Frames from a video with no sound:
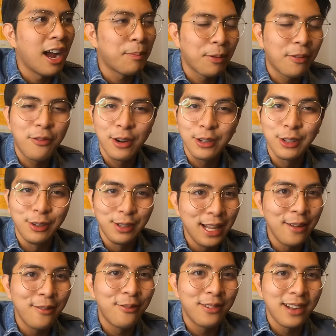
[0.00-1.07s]
I prefer to
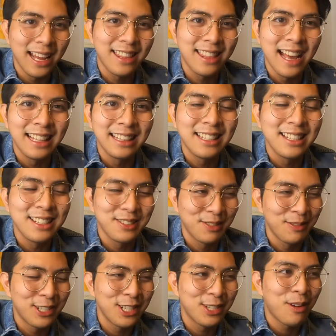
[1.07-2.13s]
live like that.
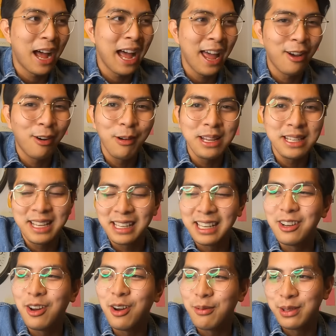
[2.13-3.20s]
So which is why I always get
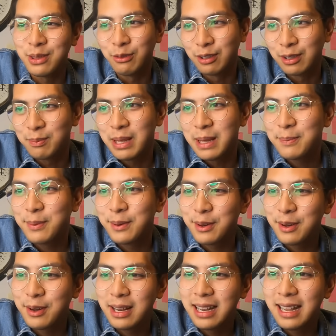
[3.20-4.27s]
along with old
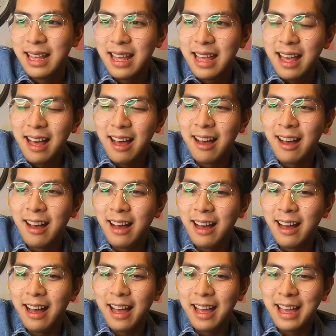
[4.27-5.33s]
people.
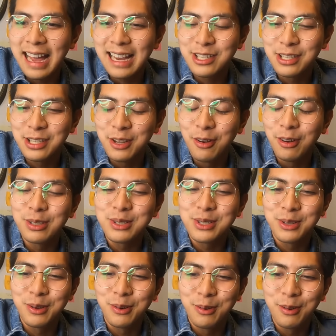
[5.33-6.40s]
Uh, I actually
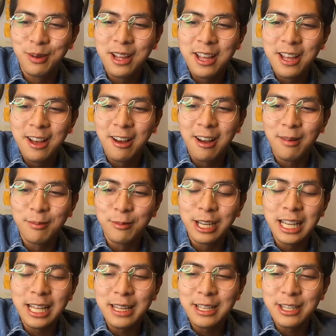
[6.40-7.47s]
also um,
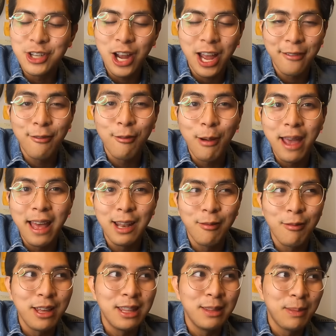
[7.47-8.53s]
really jive
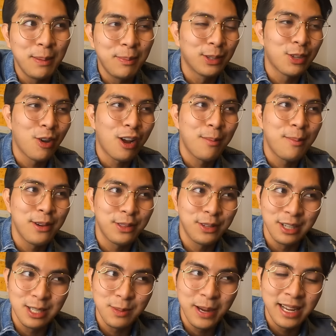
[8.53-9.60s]
well when people talk about
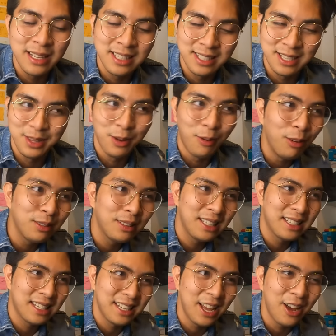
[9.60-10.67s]
their experiences in the old
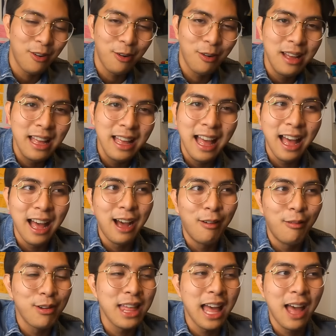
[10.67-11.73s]
days. Because ako
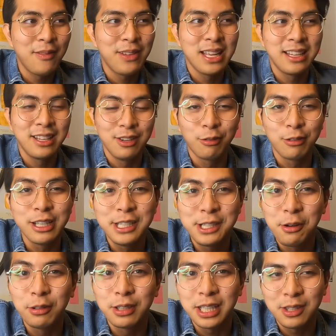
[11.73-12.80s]
uh, with having you know
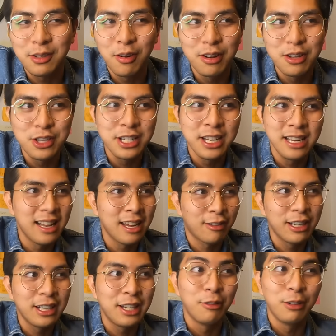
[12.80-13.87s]
really old technology and like
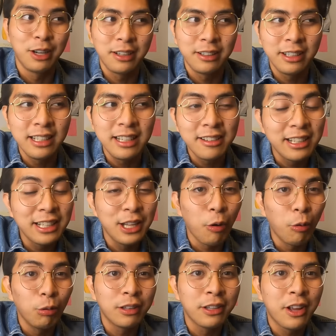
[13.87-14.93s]
really really
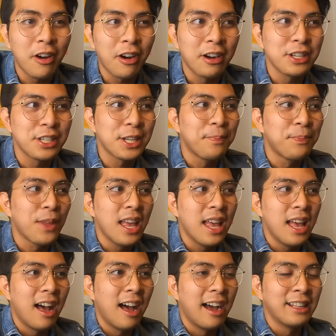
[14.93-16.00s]
really old cars.
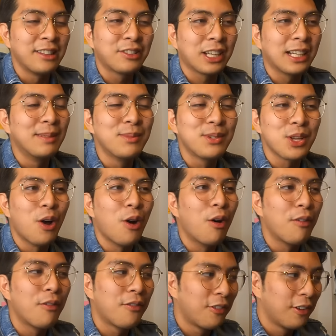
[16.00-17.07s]
Uh, in terms
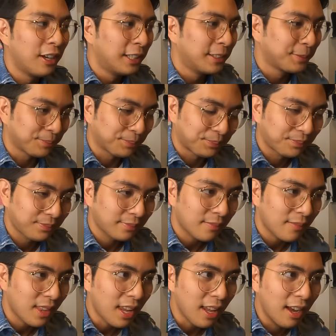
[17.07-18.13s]
of
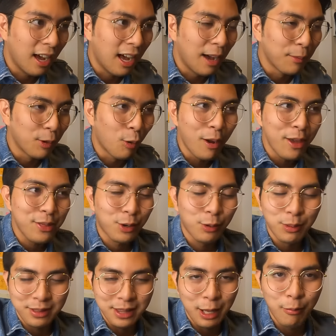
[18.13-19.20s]
um, going
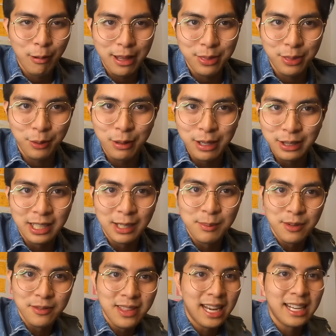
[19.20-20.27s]
through what they went through in
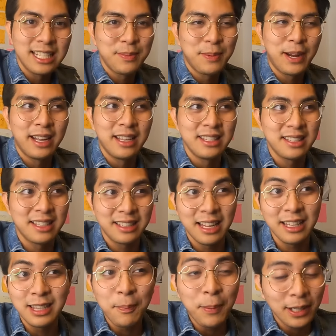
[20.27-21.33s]
terms of that experience, na,
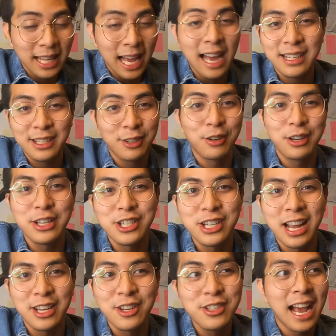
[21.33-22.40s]
napagdaanan ko rin
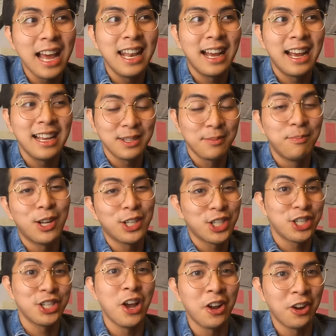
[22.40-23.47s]
siya. Yun nga lang, as a
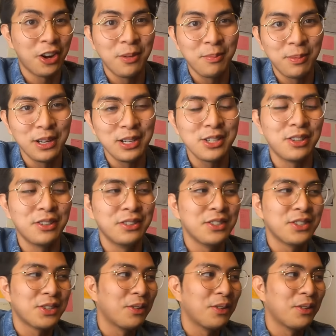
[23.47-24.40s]
much younger person.